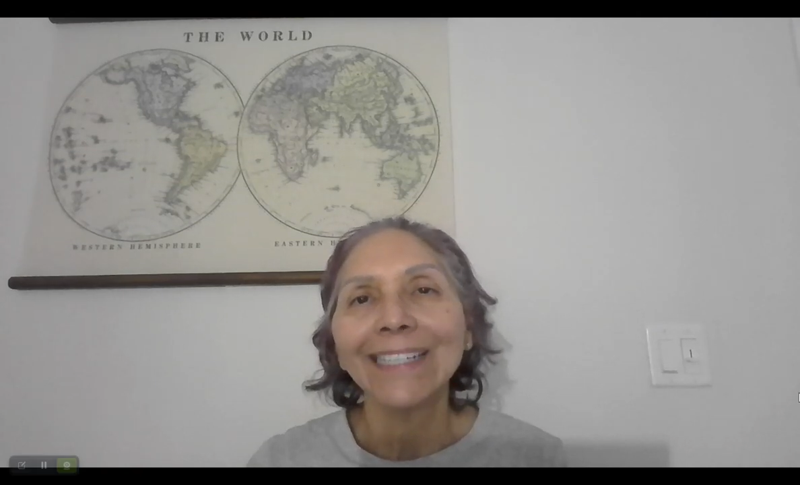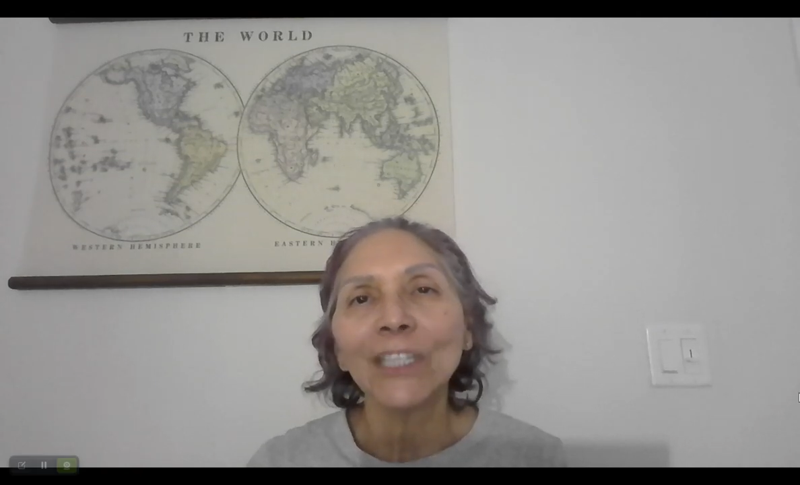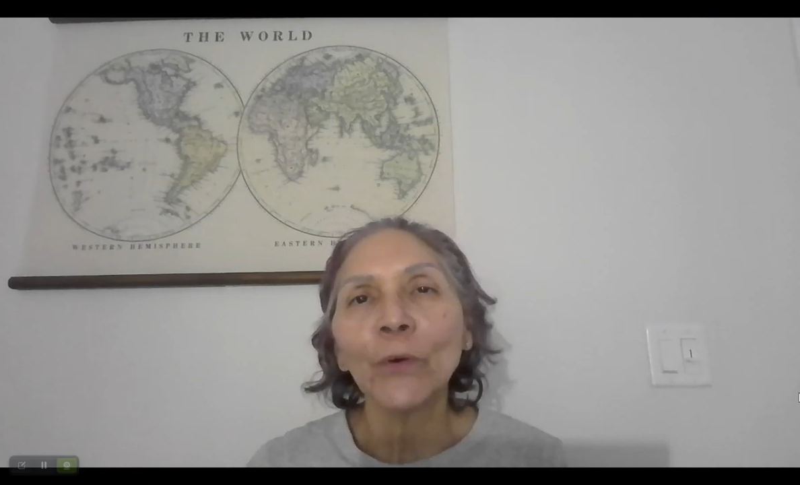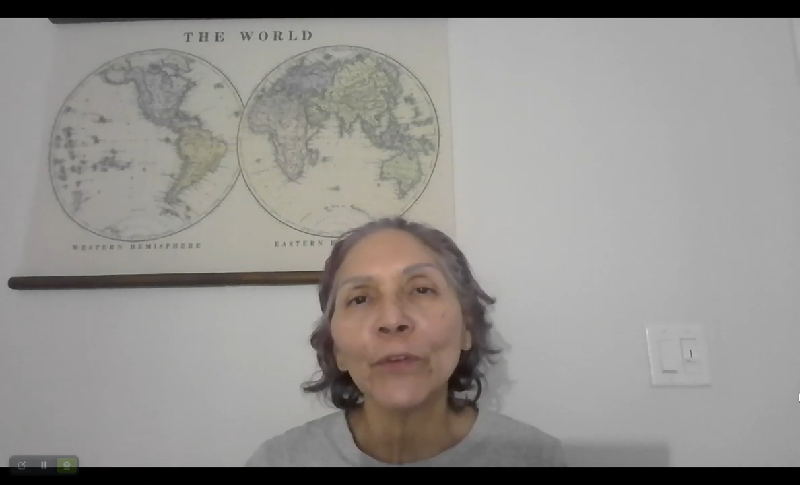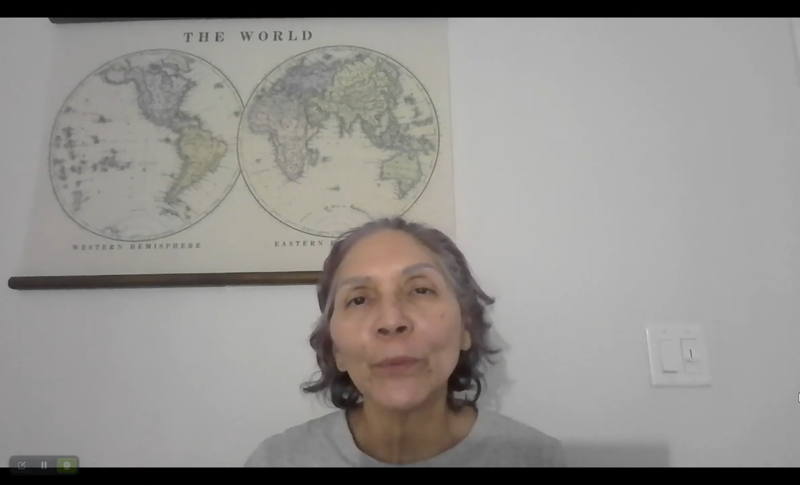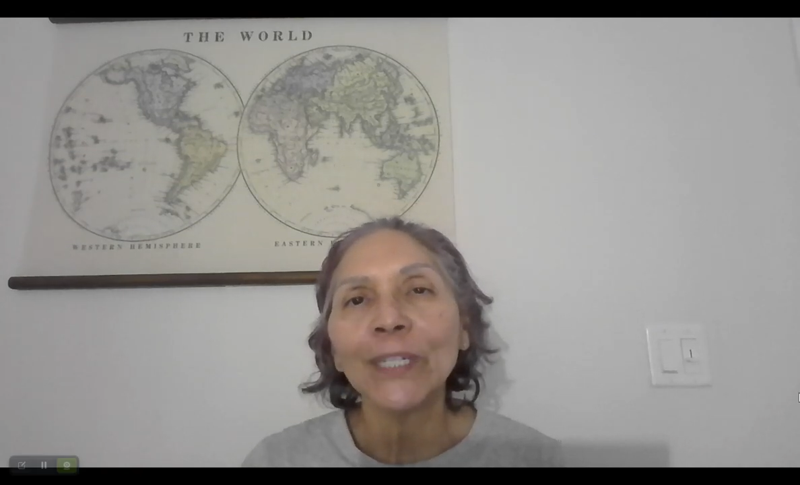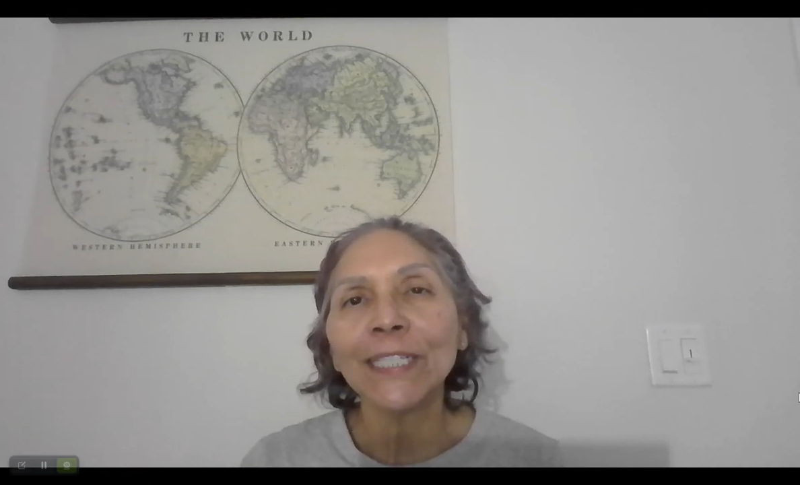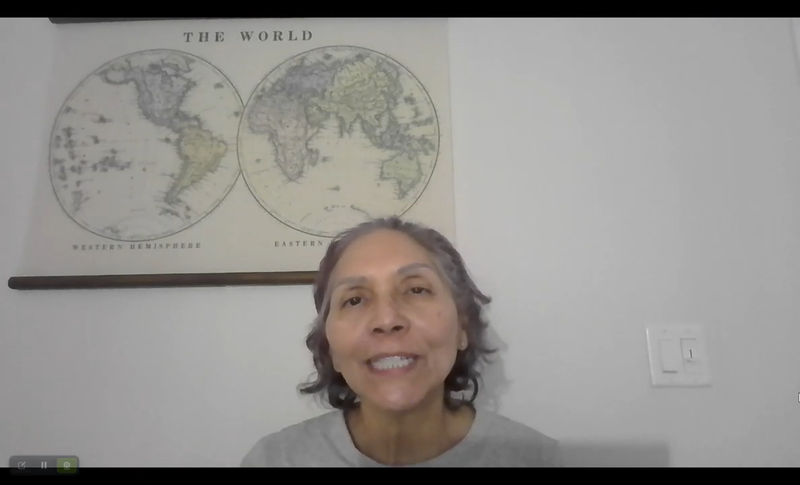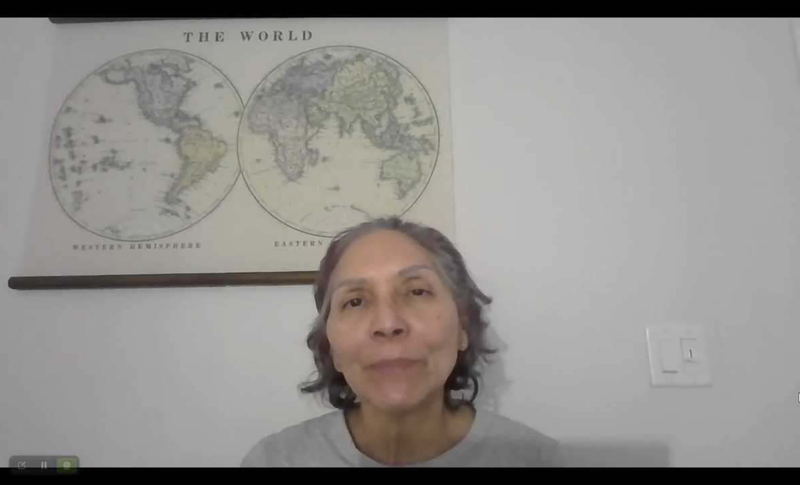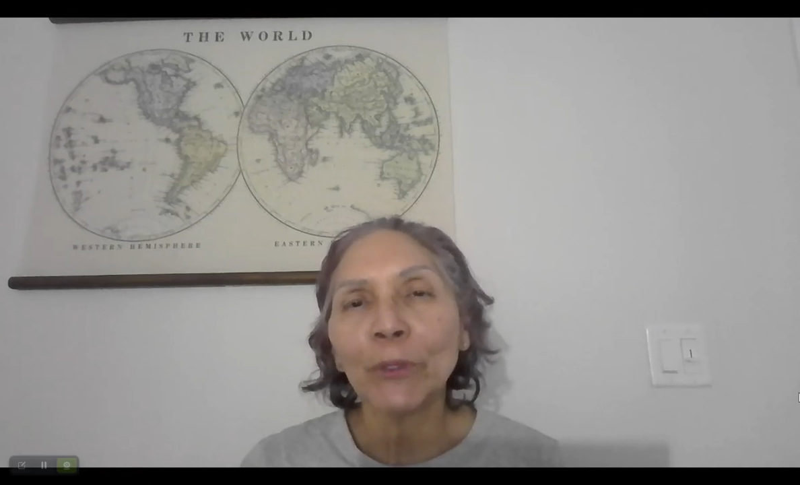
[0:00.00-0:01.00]
Hello,
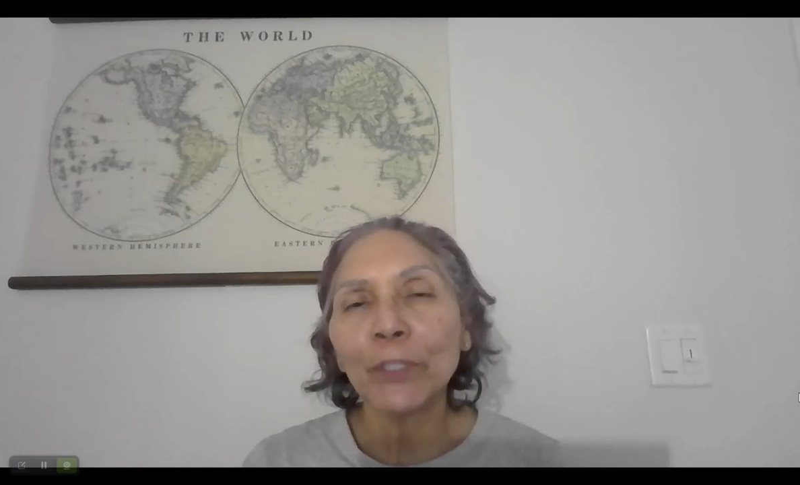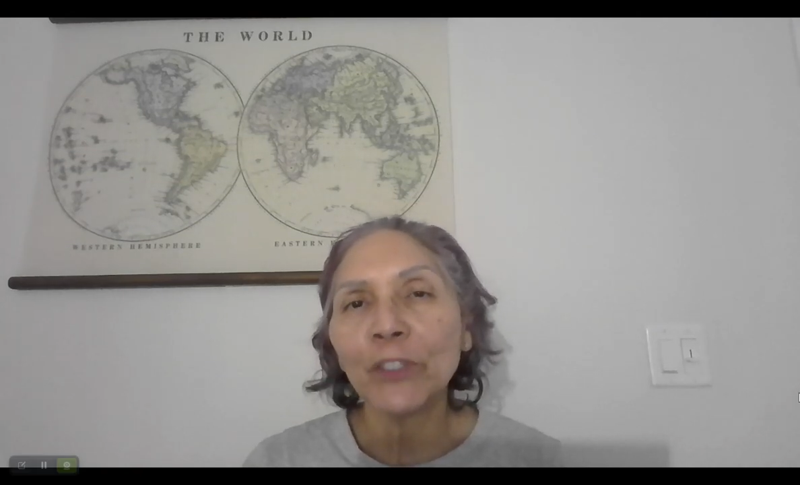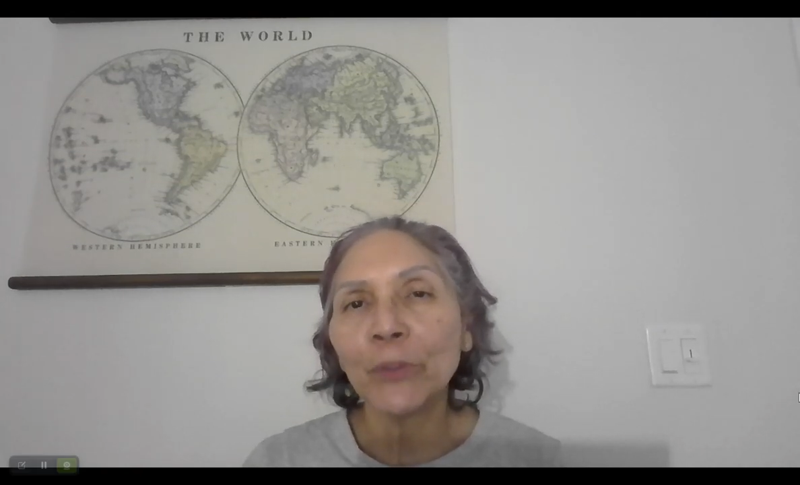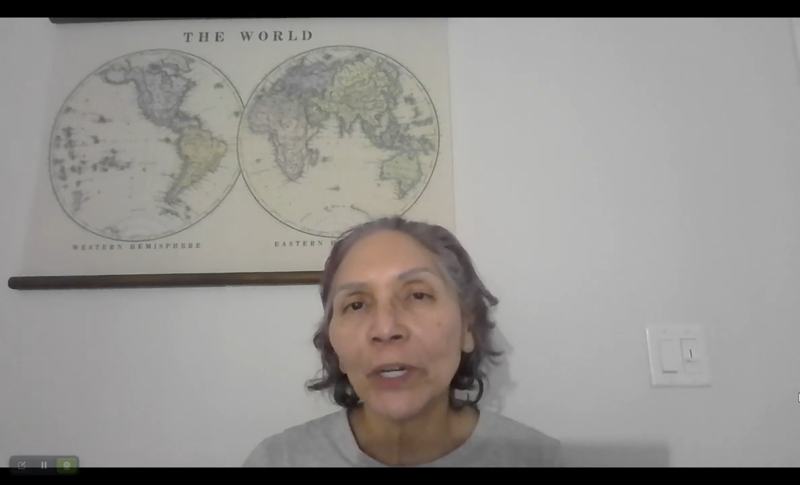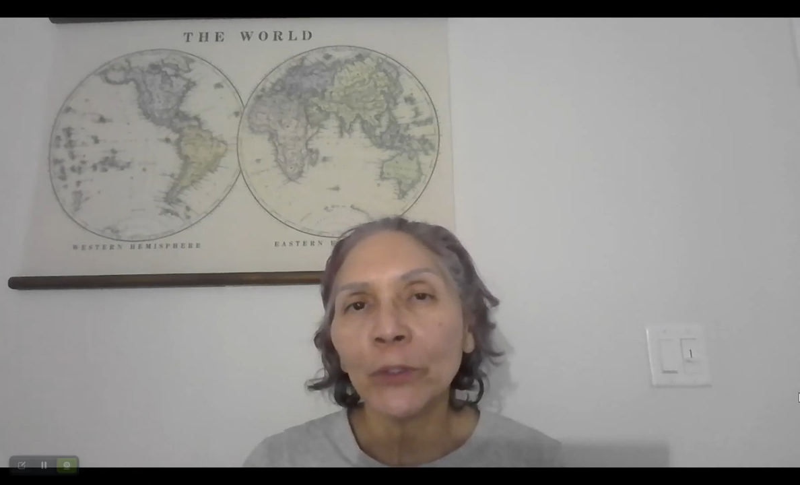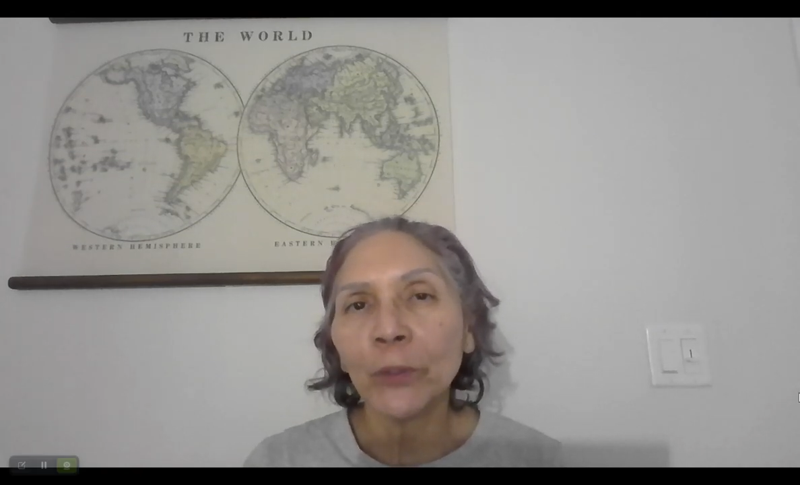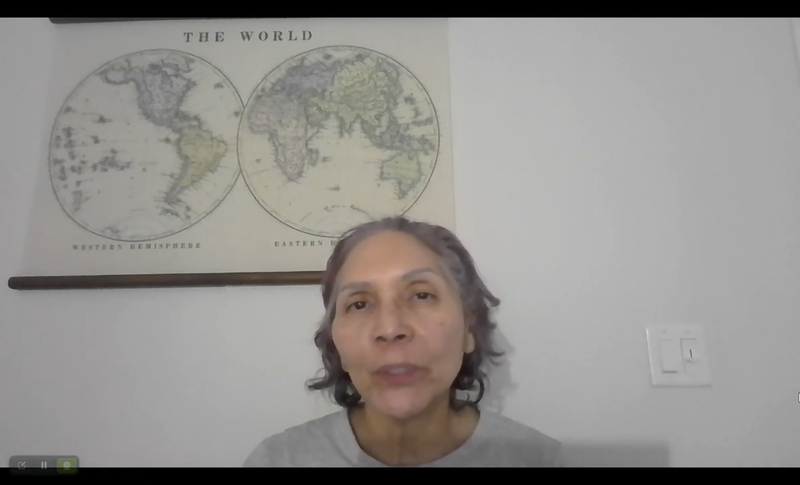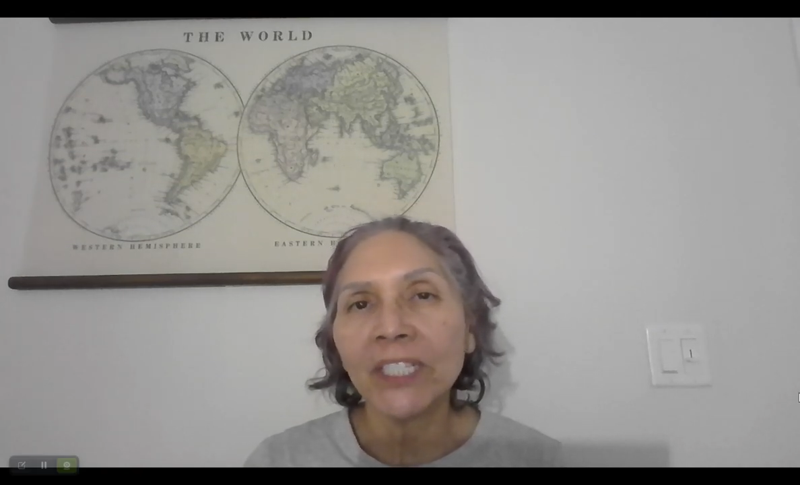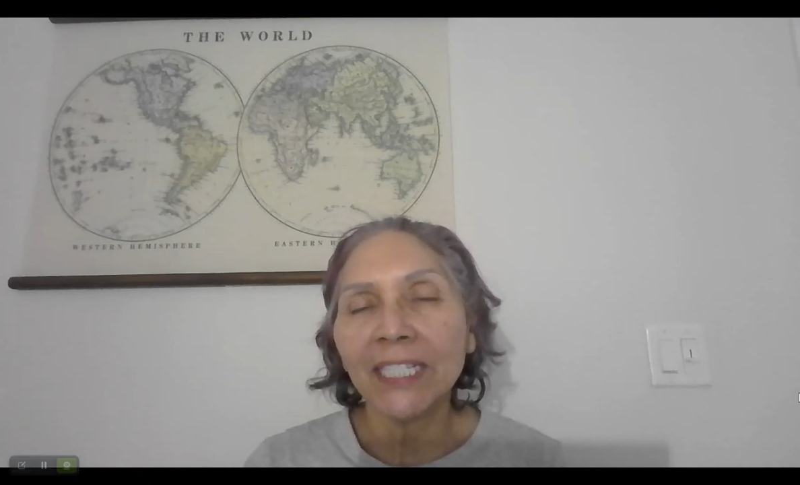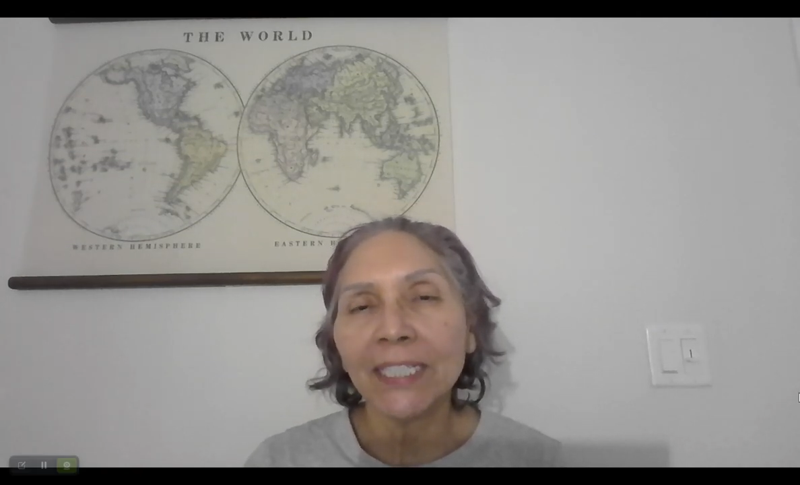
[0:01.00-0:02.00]
everyone. I'm your instructor,
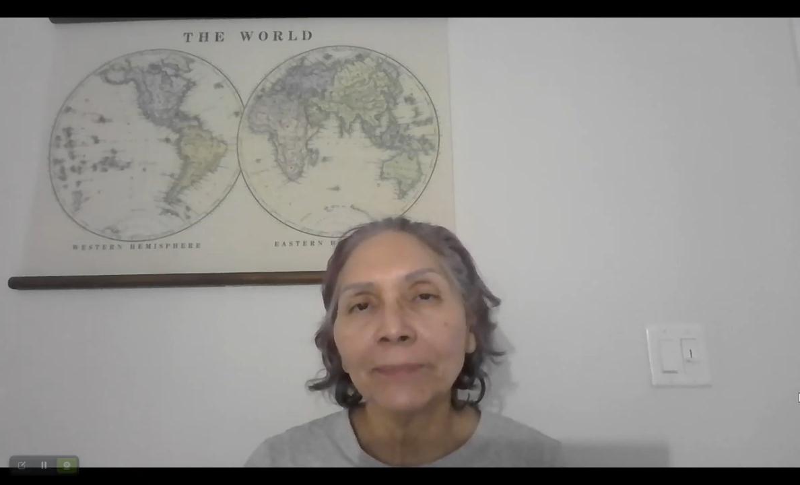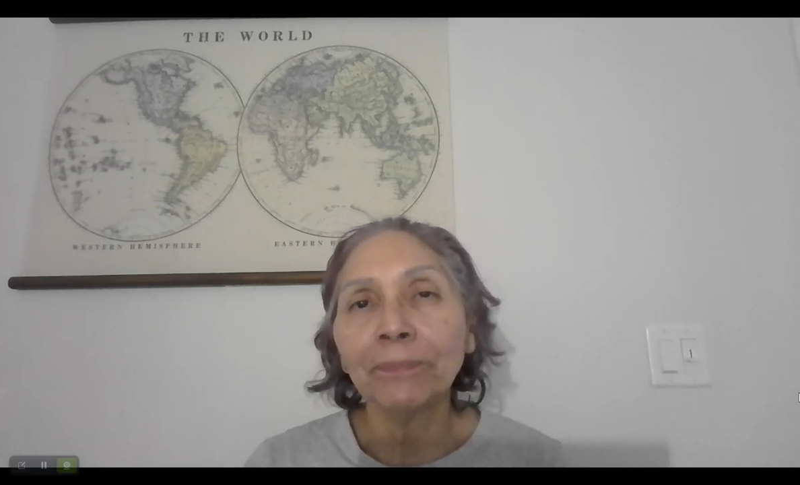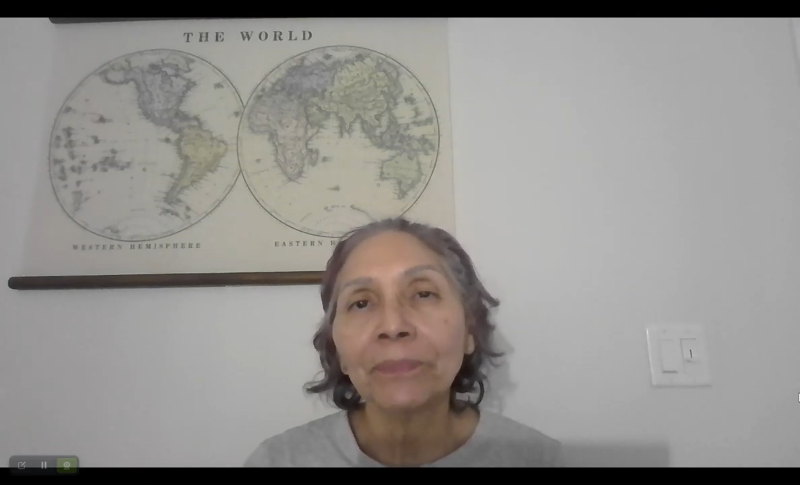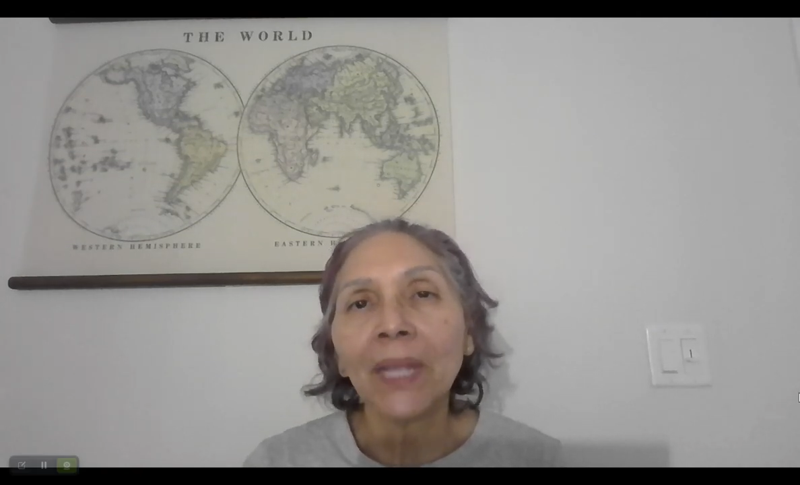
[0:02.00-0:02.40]
Christine,